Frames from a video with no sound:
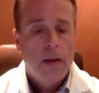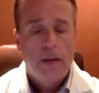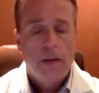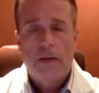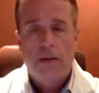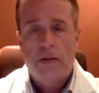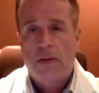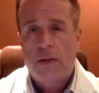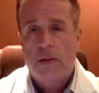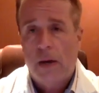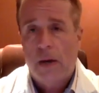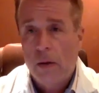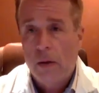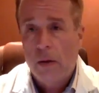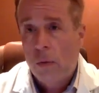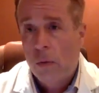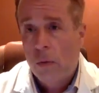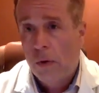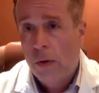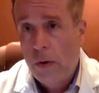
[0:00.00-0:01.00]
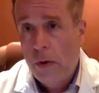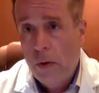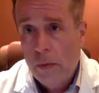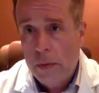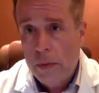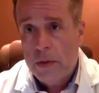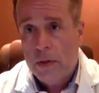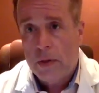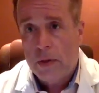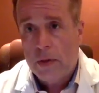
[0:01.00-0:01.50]
The second were
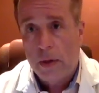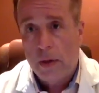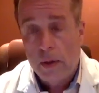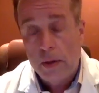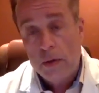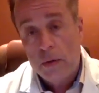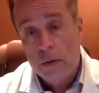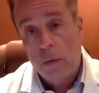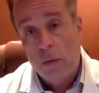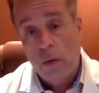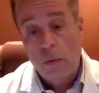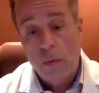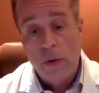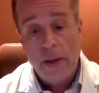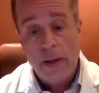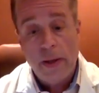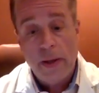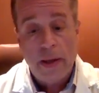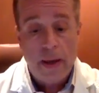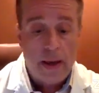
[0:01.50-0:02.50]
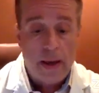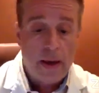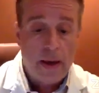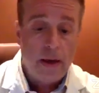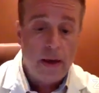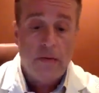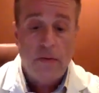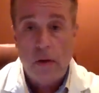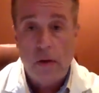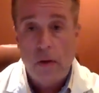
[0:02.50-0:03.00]
human studies where we
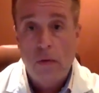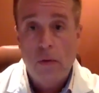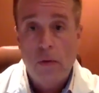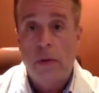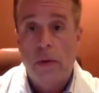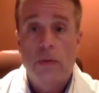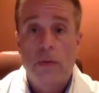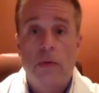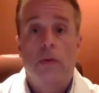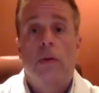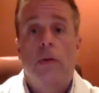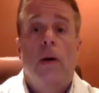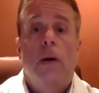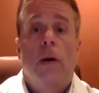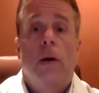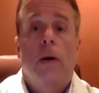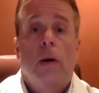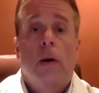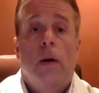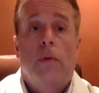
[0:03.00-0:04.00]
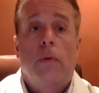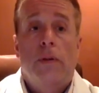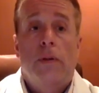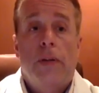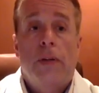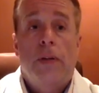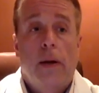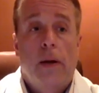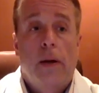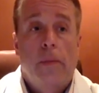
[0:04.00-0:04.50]
gave humans
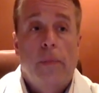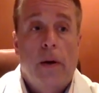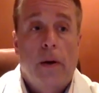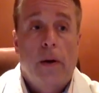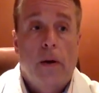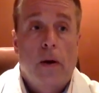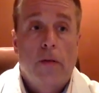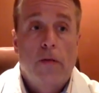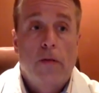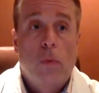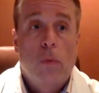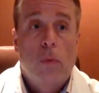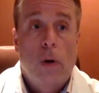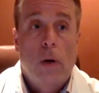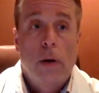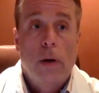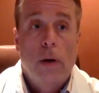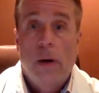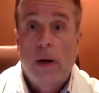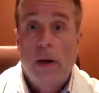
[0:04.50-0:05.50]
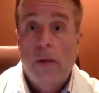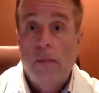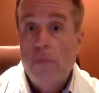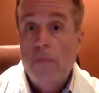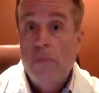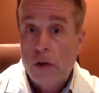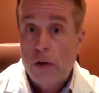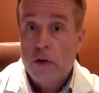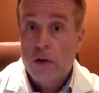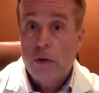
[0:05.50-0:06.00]
Protandim NRF1 and
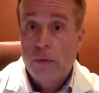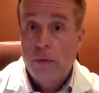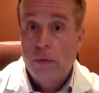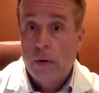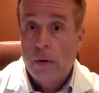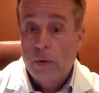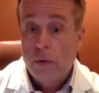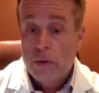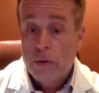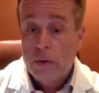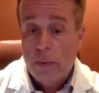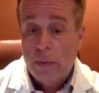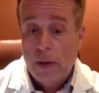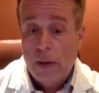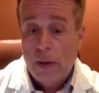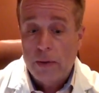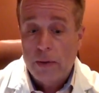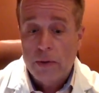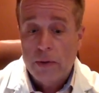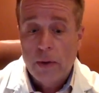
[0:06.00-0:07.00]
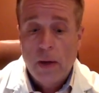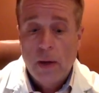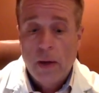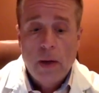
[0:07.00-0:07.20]
measured their response.